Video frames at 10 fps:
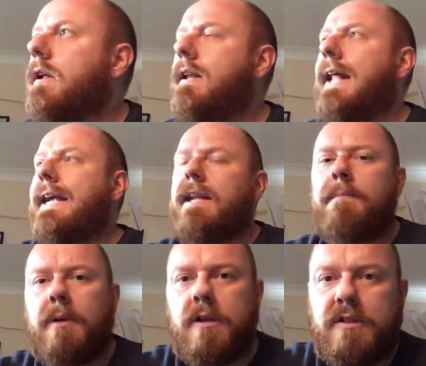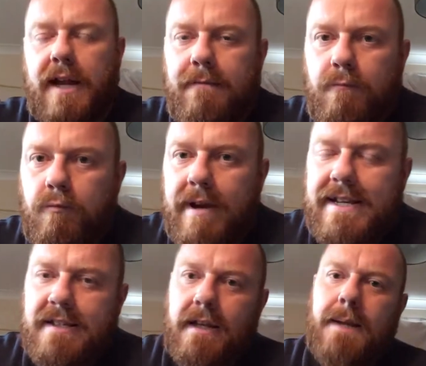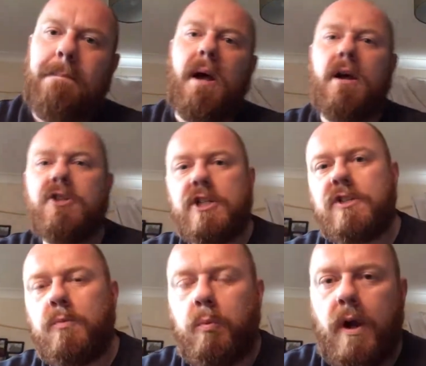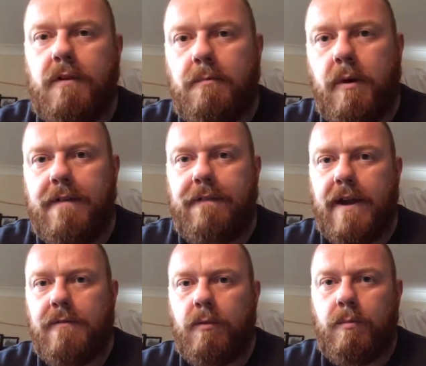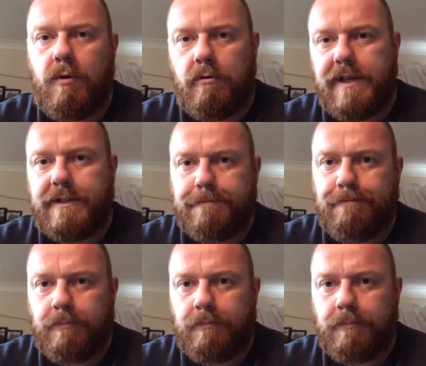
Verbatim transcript: lately because they've recently purchased one of my favourite breweries